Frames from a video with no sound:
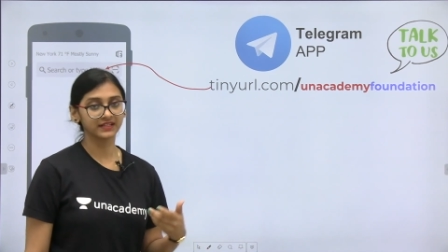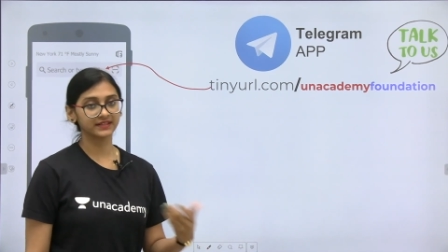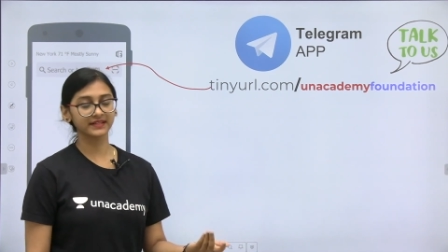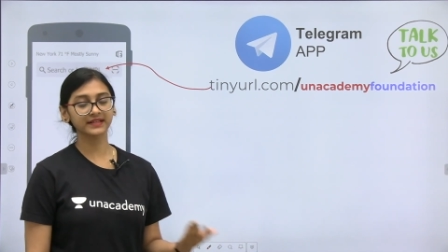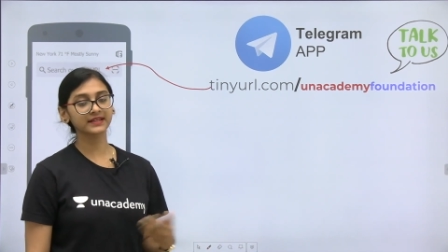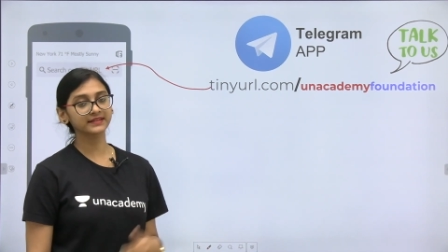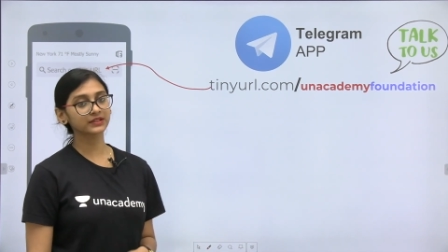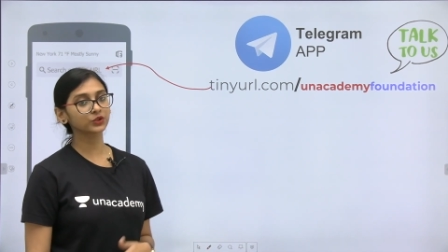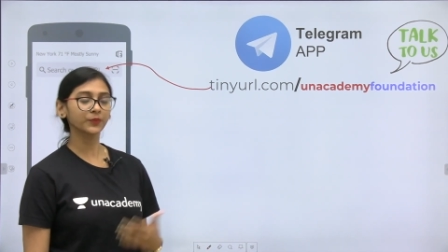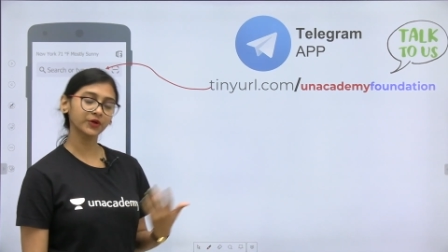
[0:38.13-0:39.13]
directly in
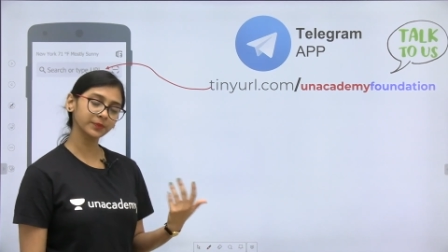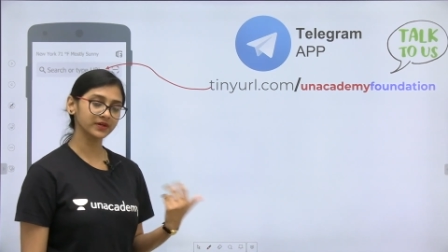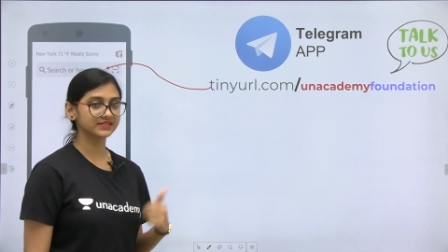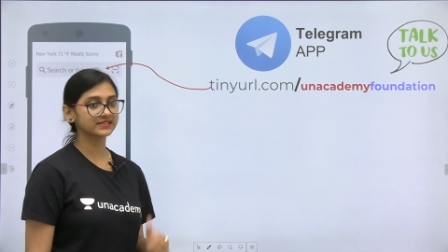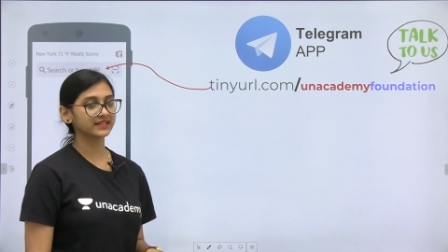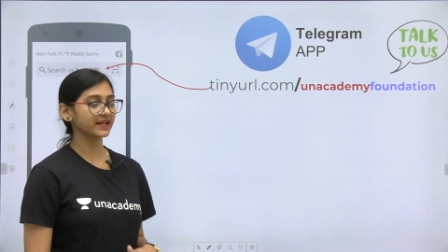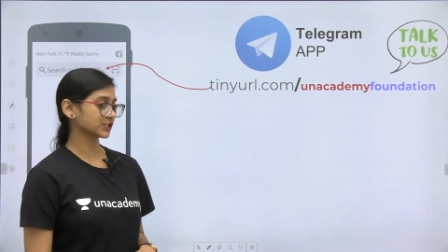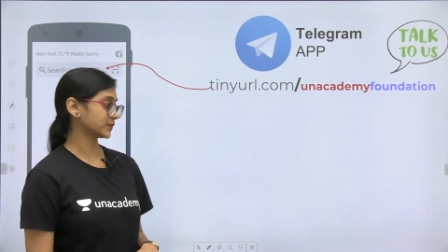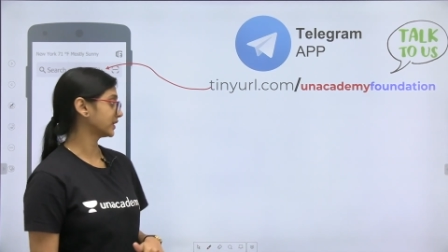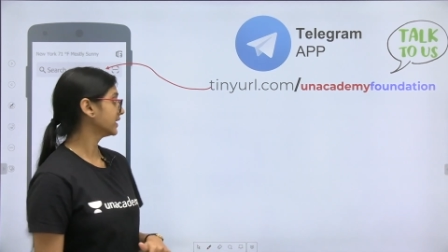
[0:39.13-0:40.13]
the group or personally
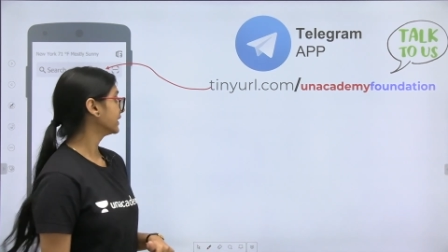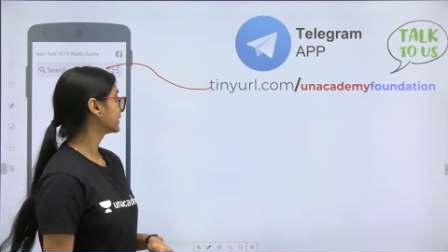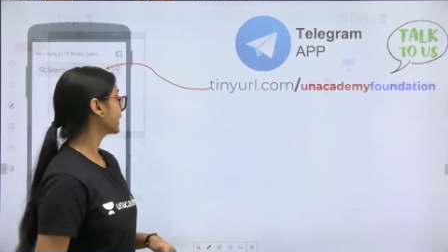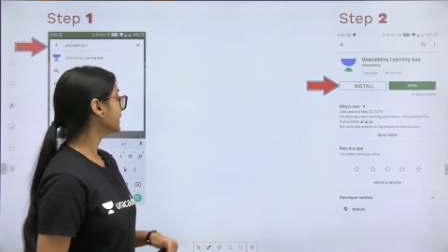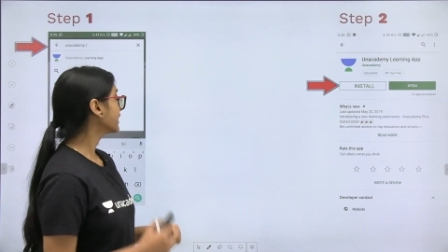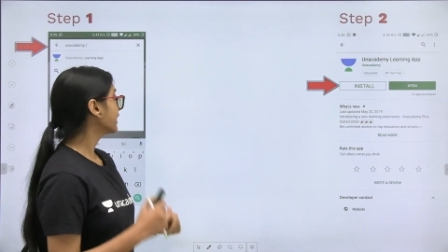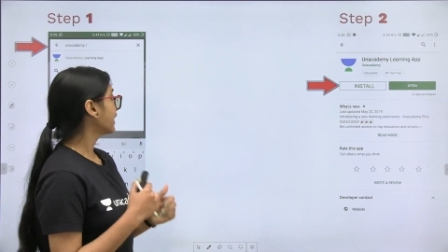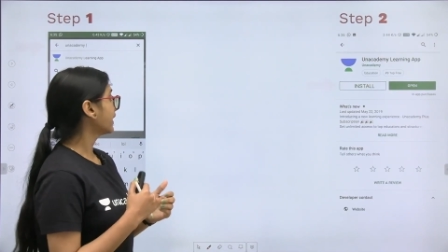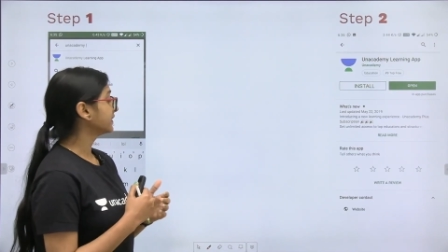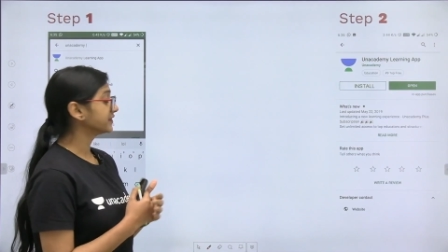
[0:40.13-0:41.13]
as well, right?
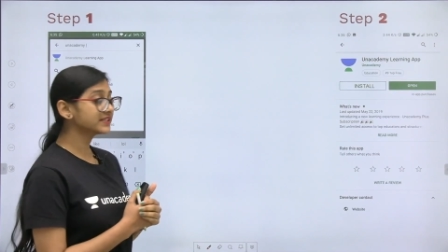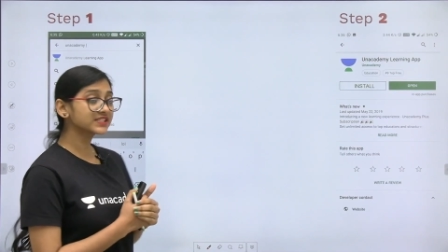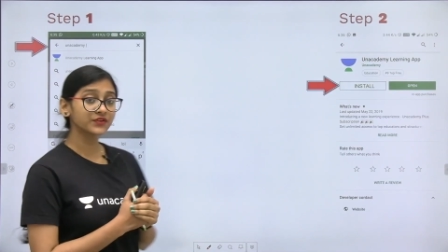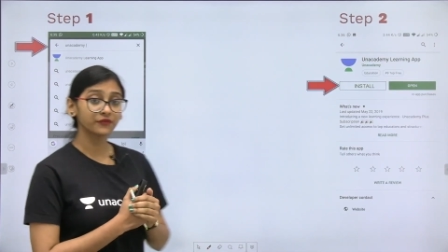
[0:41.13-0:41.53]
And yes,